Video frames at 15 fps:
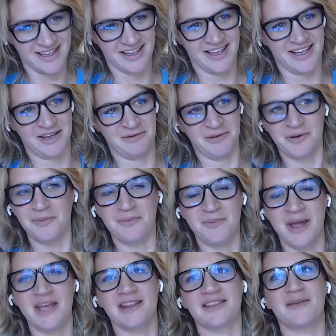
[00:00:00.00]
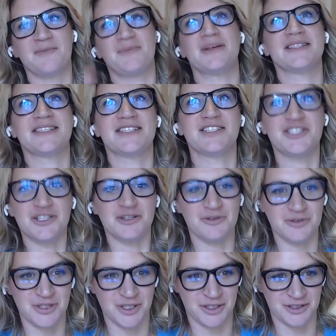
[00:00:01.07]
it will make the business
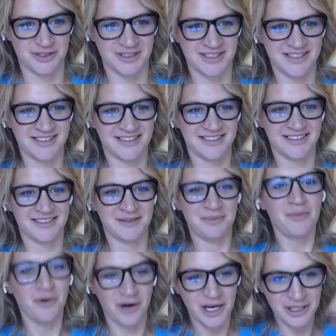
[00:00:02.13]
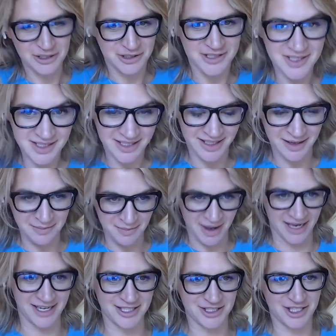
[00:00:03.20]
users more interested in
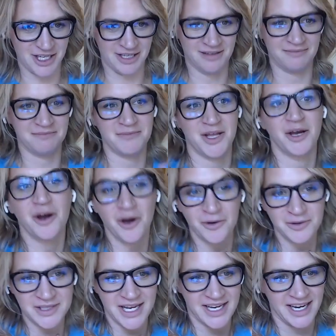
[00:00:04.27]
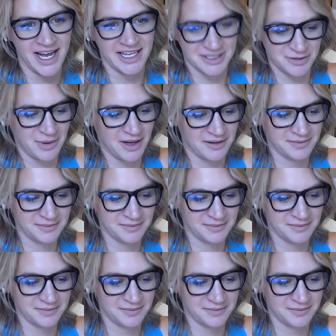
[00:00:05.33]
managing their own data as well.